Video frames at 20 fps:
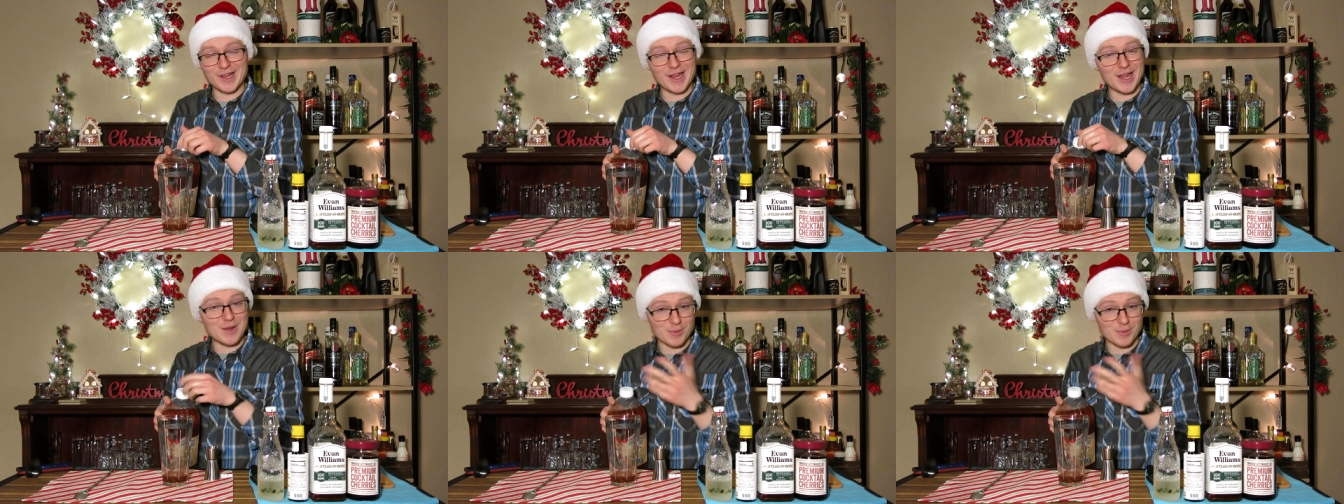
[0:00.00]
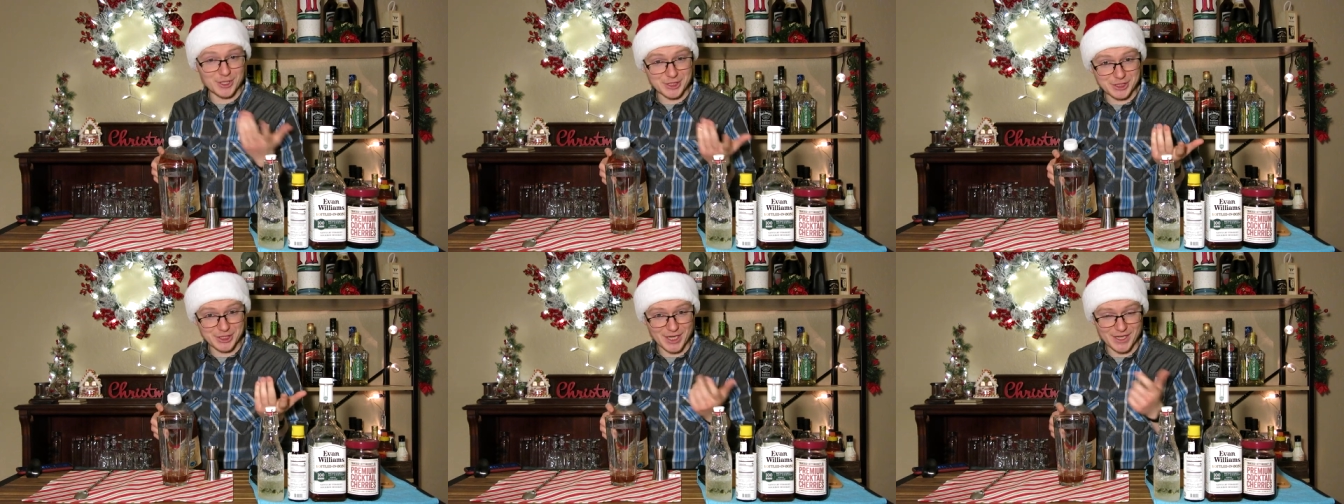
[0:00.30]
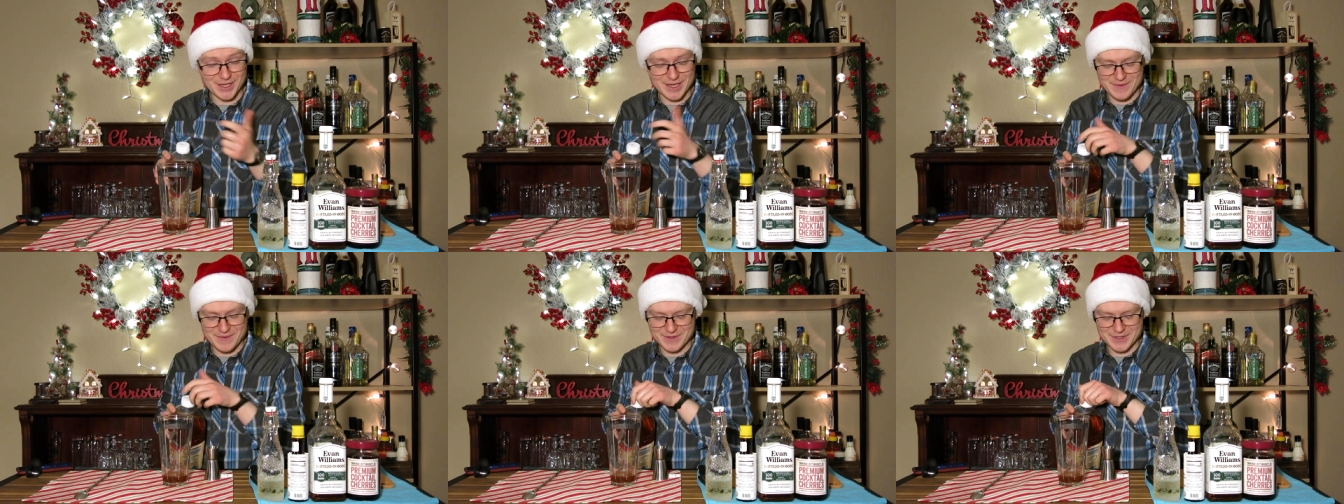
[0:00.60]
I
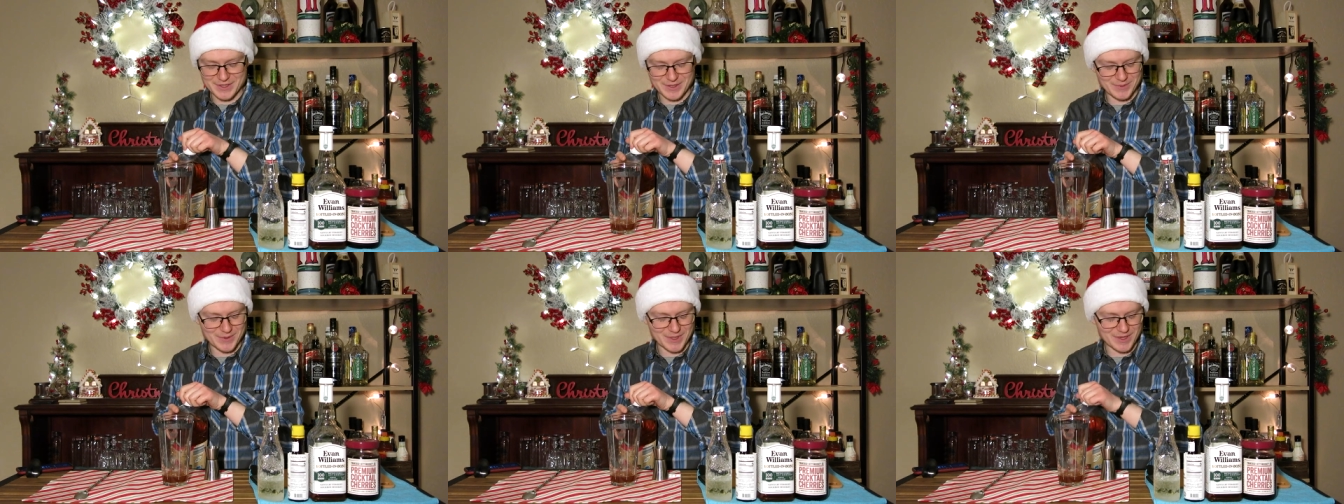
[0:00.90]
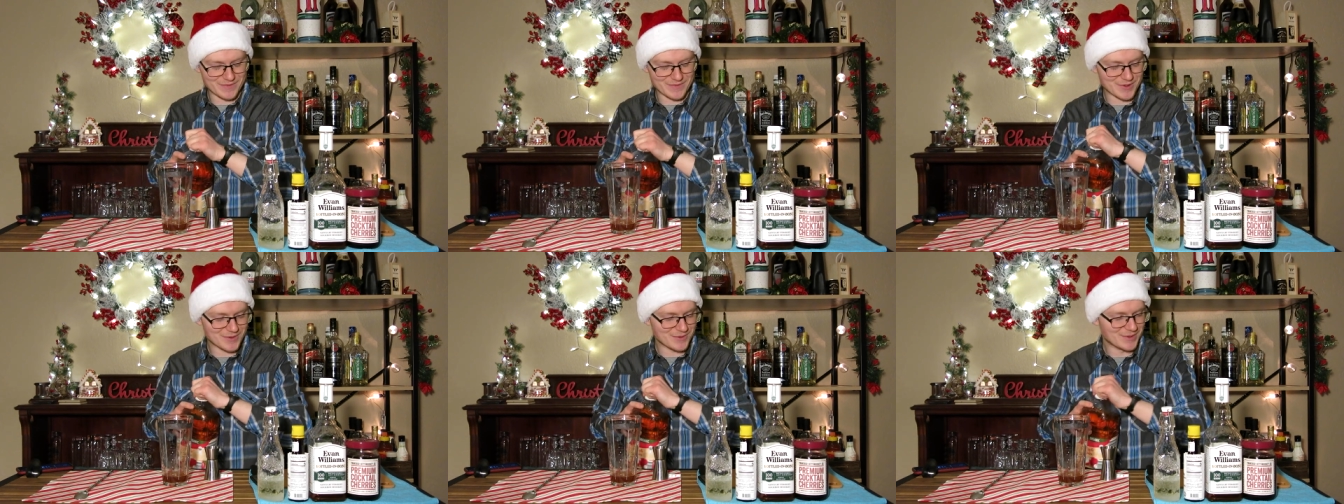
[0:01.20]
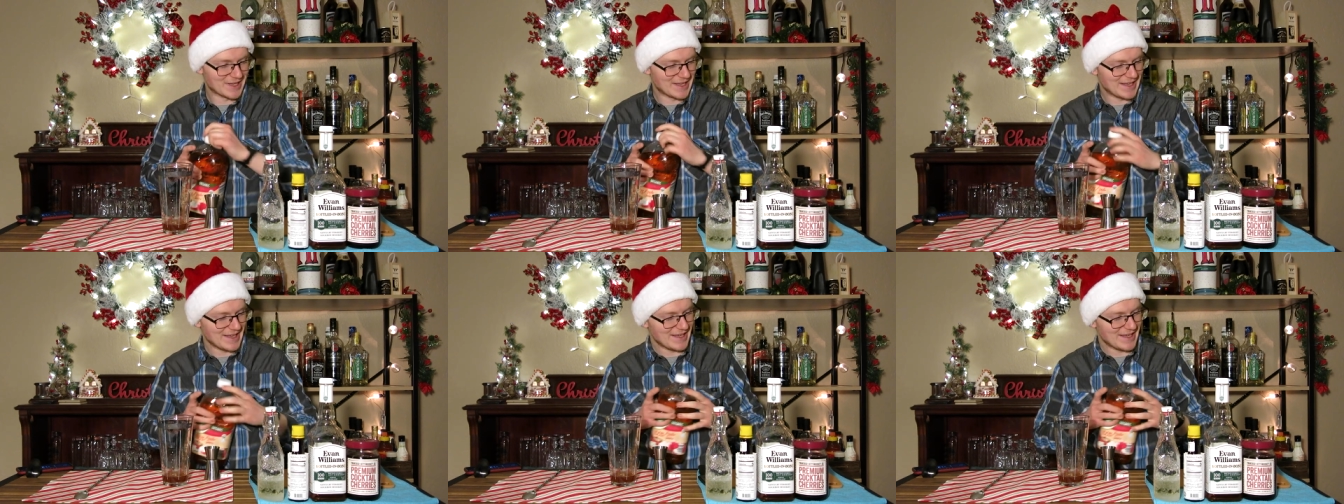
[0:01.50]
appreciate every single one of you
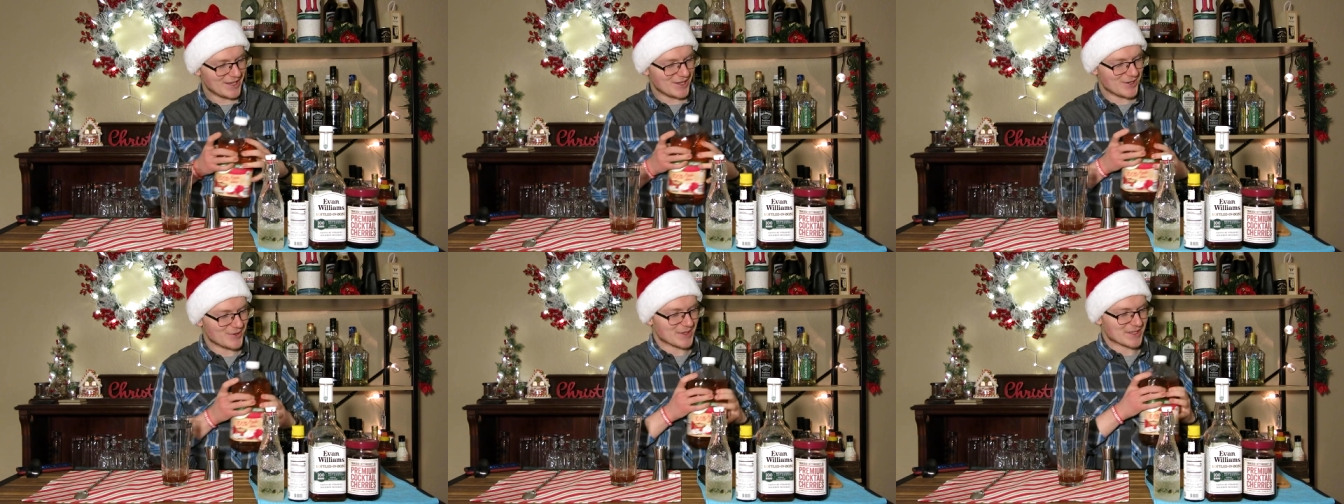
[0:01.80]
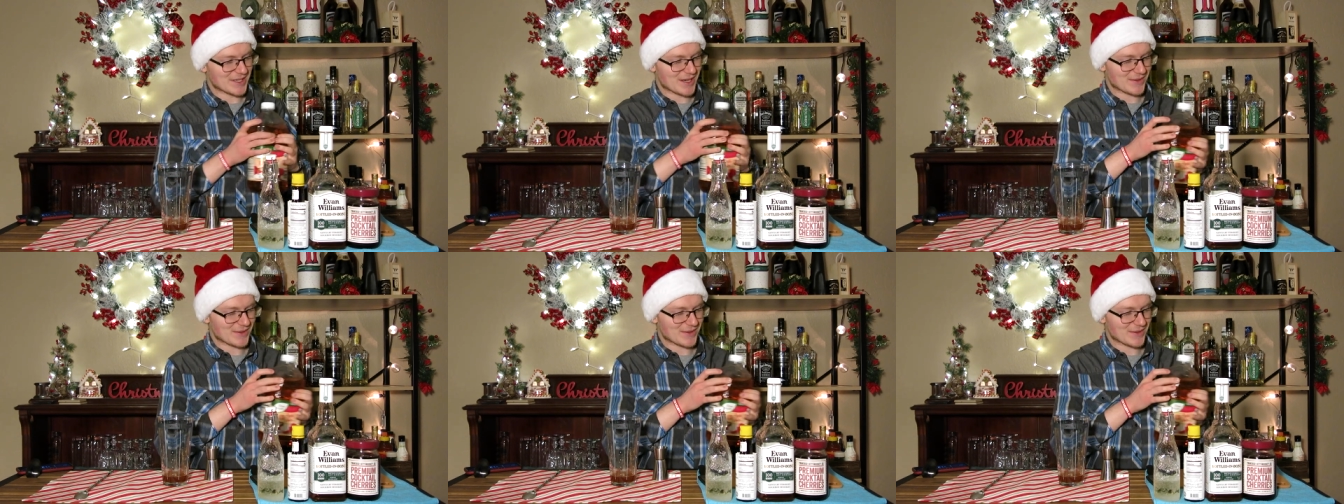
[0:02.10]
who is